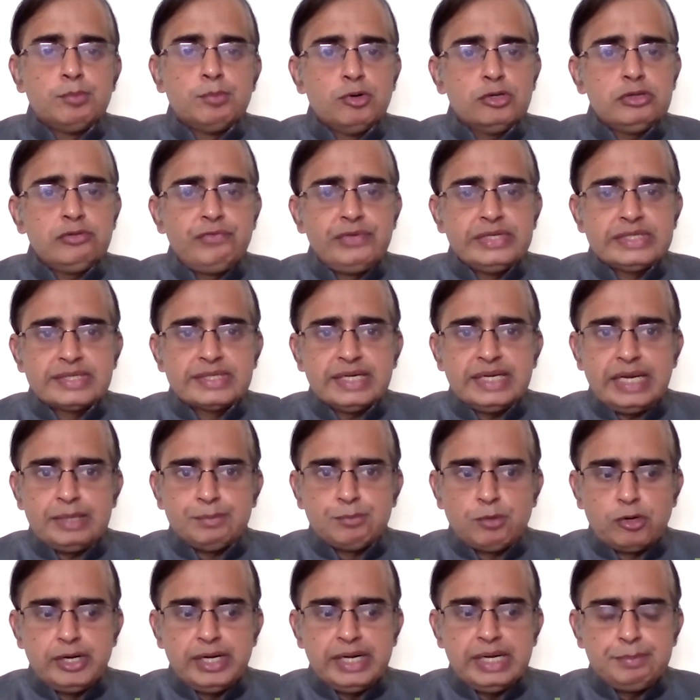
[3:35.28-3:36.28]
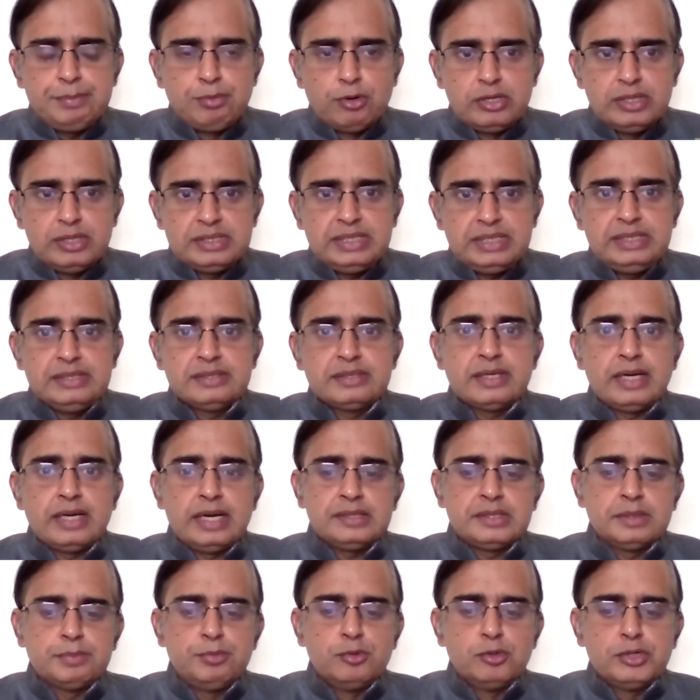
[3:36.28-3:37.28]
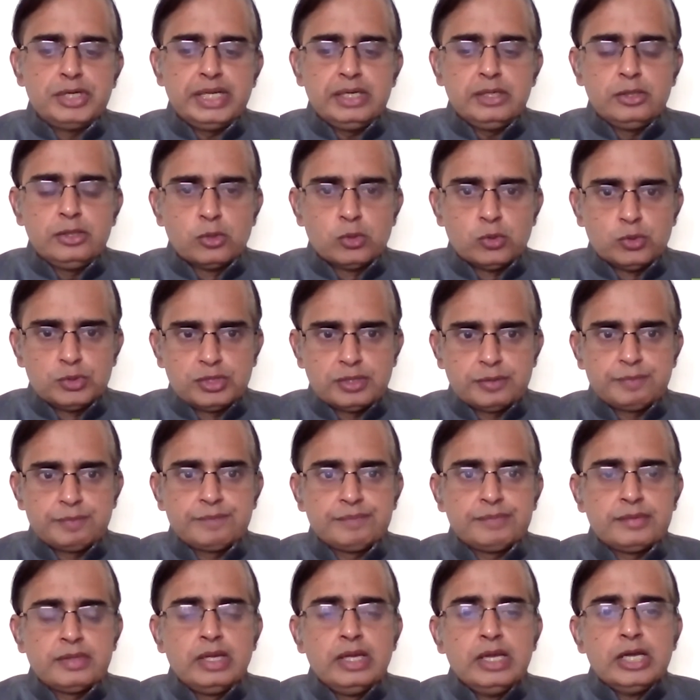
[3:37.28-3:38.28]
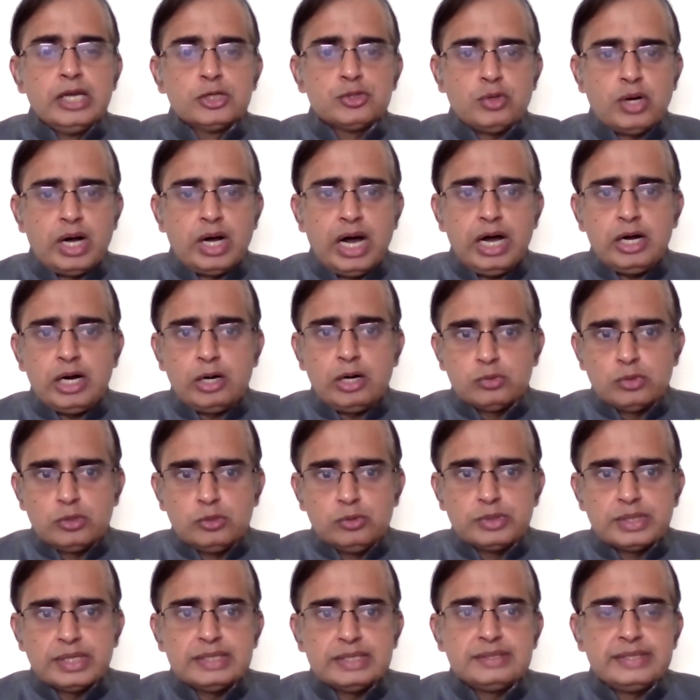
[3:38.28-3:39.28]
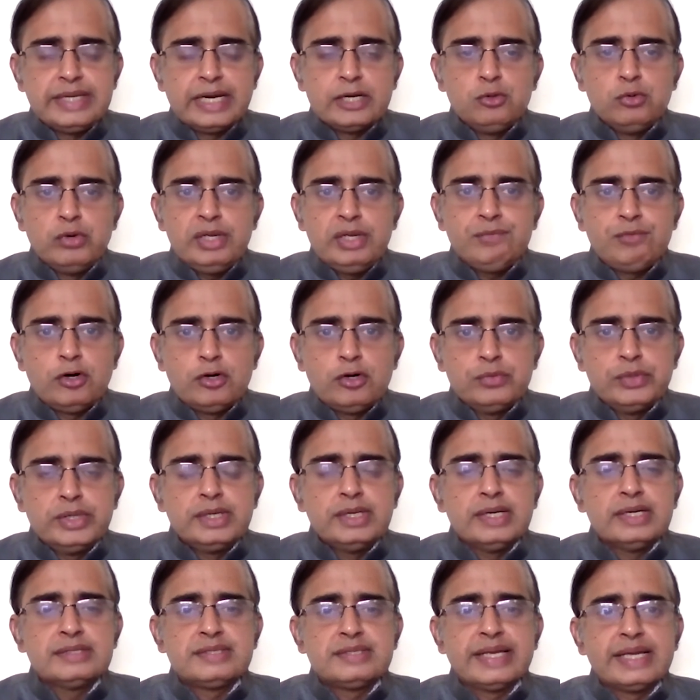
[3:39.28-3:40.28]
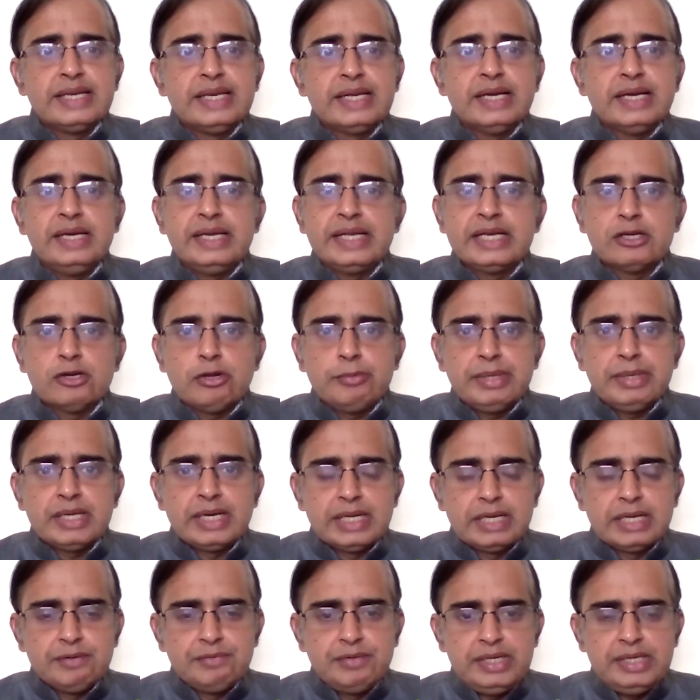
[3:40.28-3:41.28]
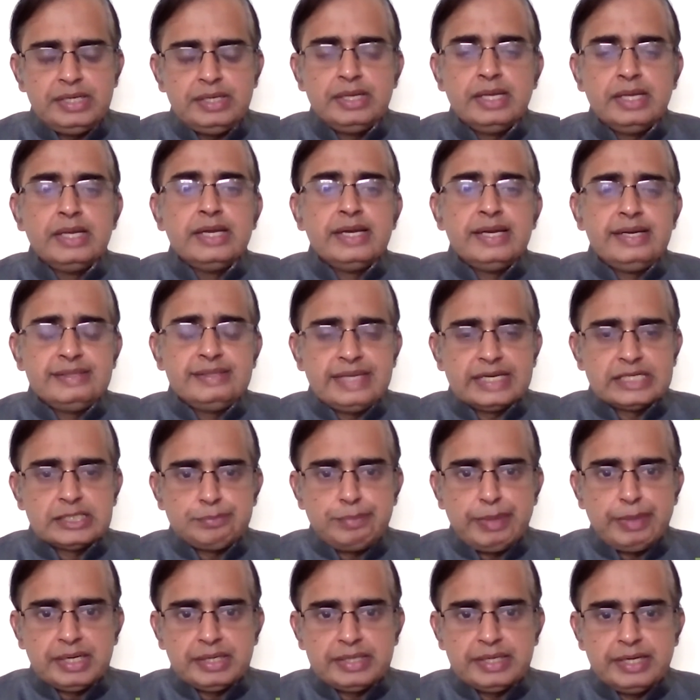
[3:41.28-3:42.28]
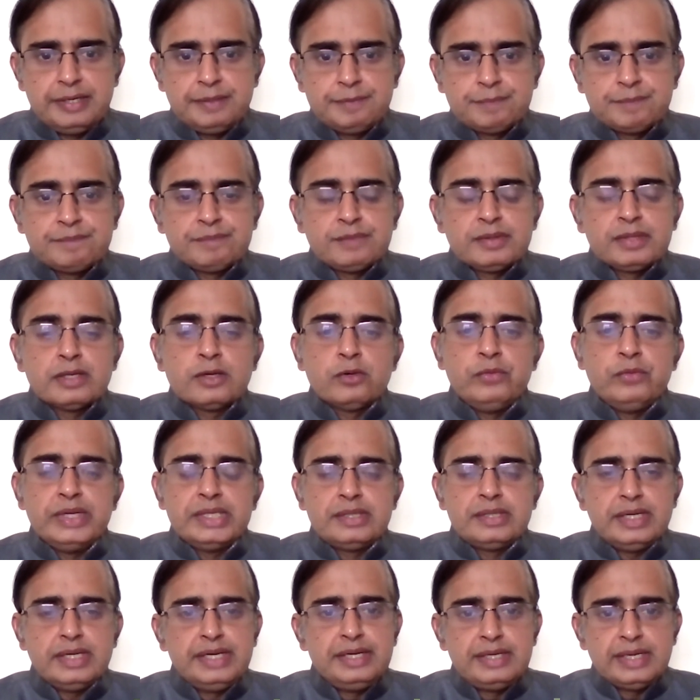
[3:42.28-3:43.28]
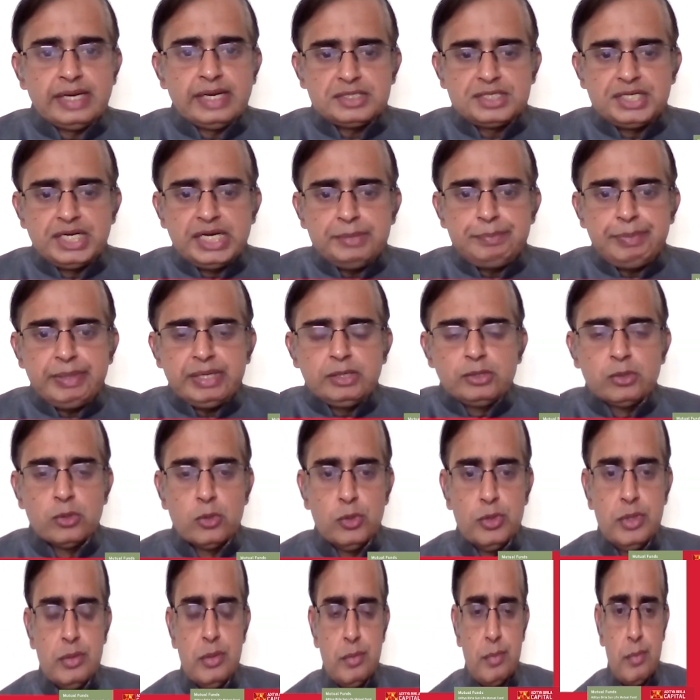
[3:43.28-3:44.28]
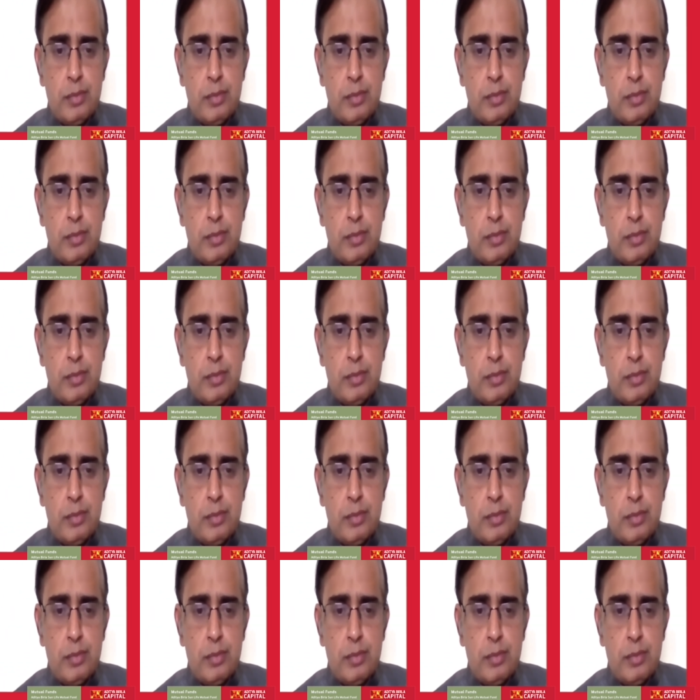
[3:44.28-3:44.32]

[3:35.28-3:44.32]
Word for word: both fiscal and monetary policies are supporting growth. So our outlook is that going forward, a cyclical economic recovery is expected with India's GDP growth